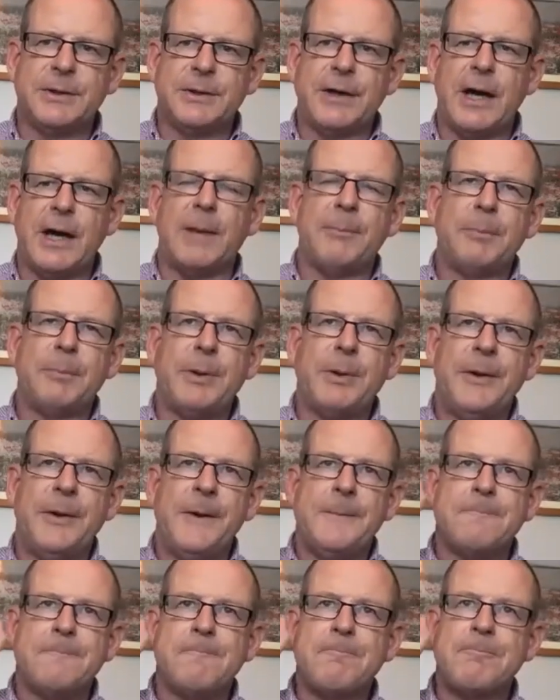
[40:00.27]
were up,
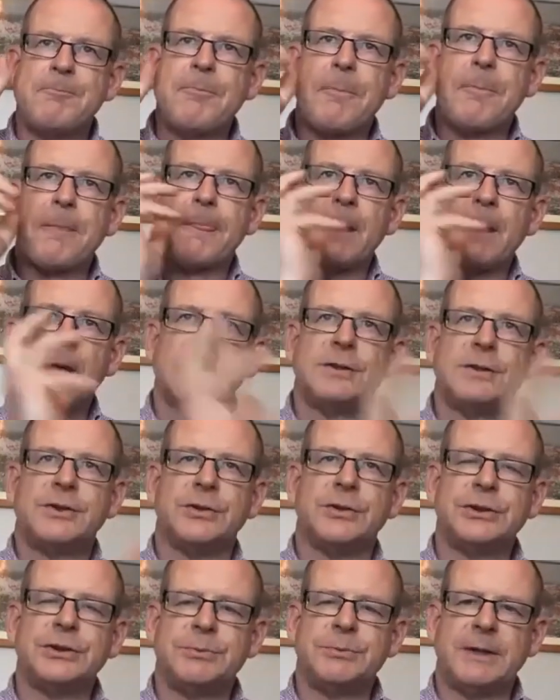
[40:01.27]

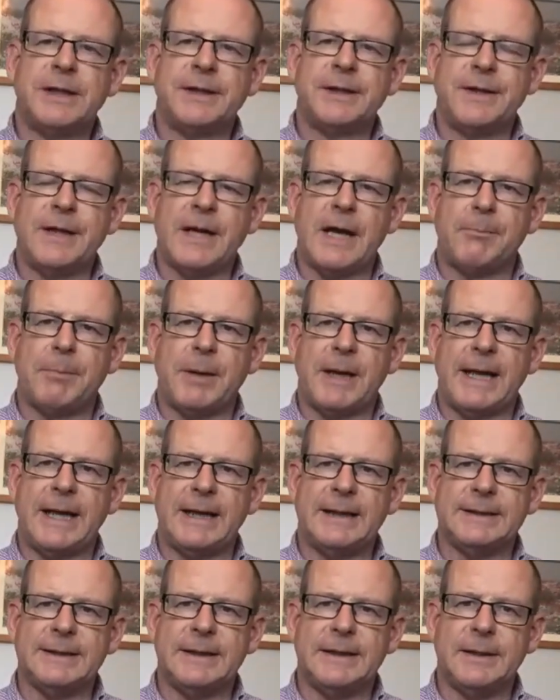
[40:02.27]
Joshua had the upper
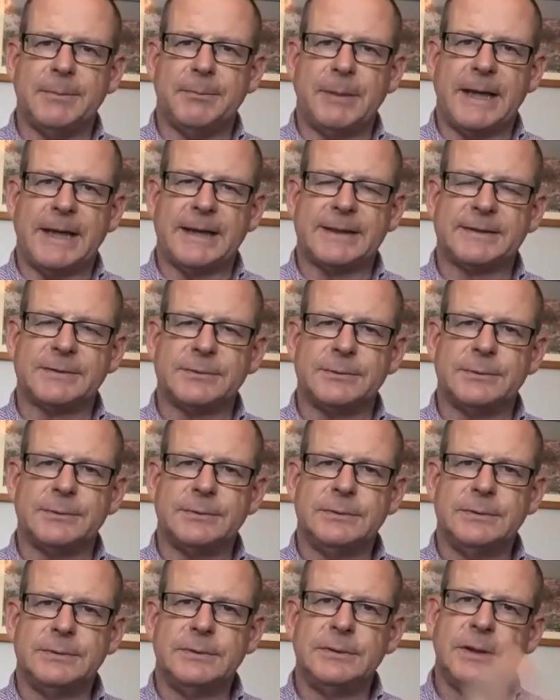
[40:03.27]
hand in the battle.
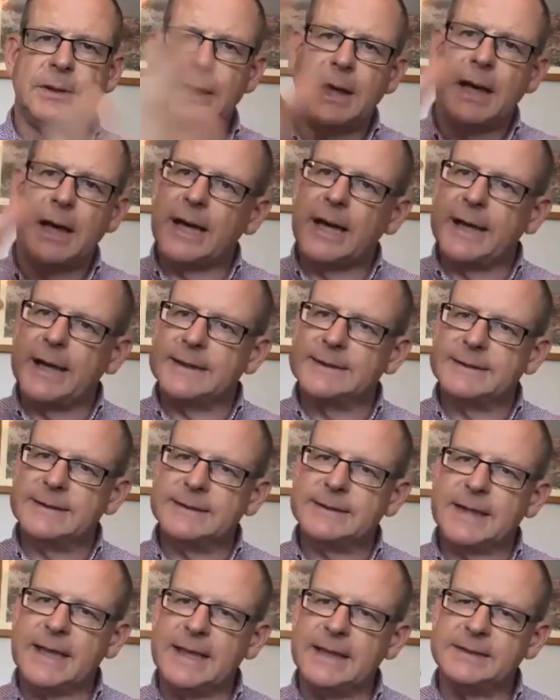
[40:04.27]
And as
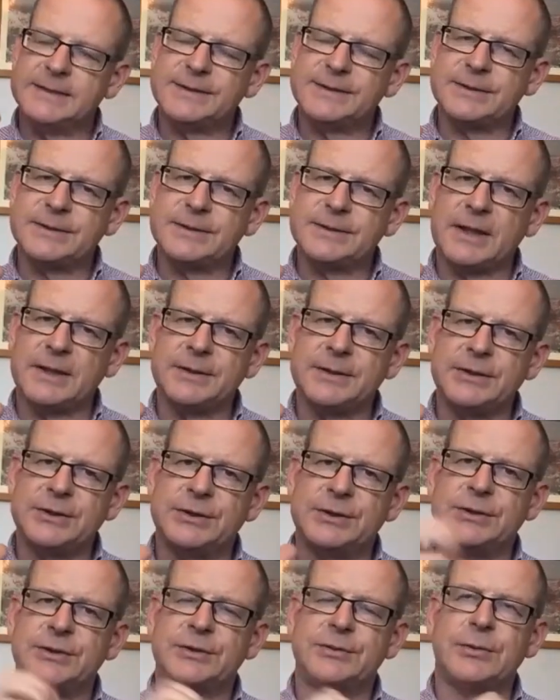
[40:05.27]
his hands started
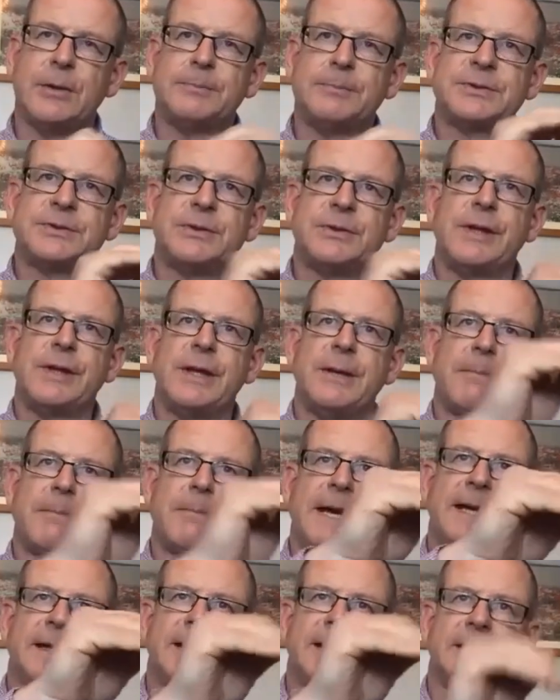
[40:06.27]
to drop, so the
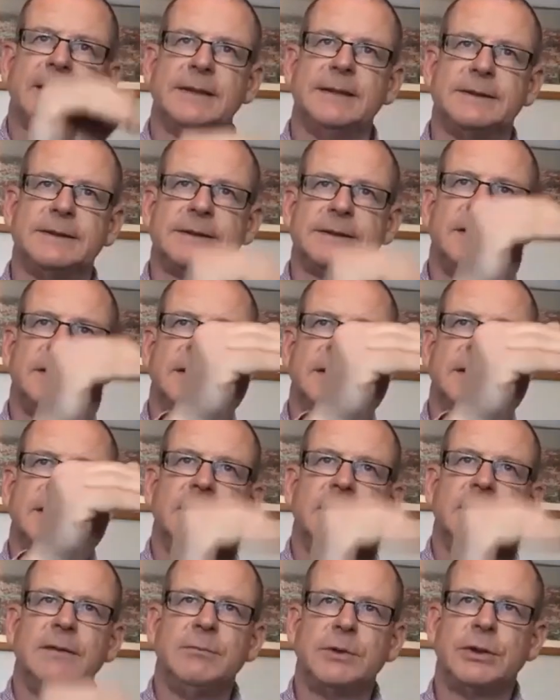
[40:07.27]
Amalekites
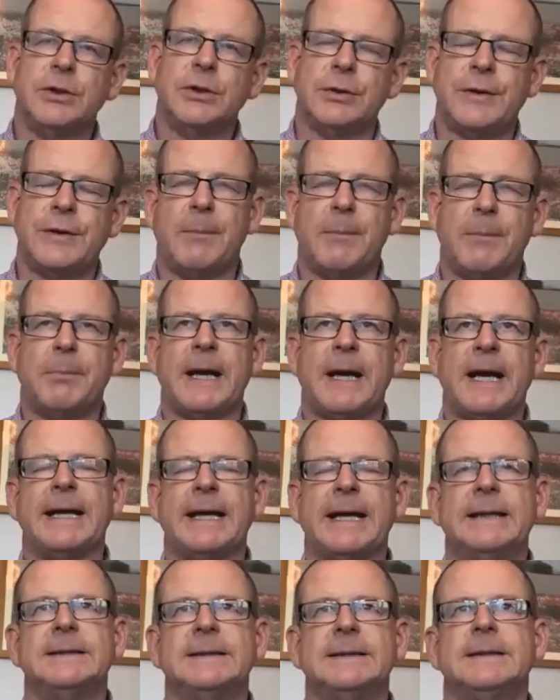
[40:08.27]
got the upper
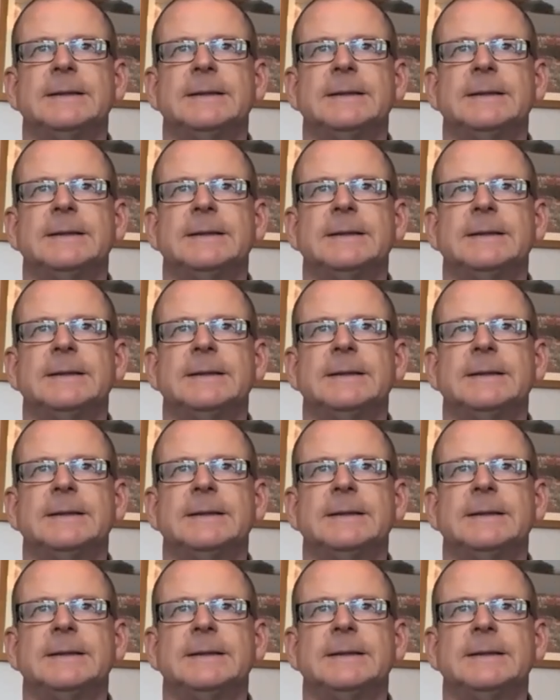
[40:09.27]
hand.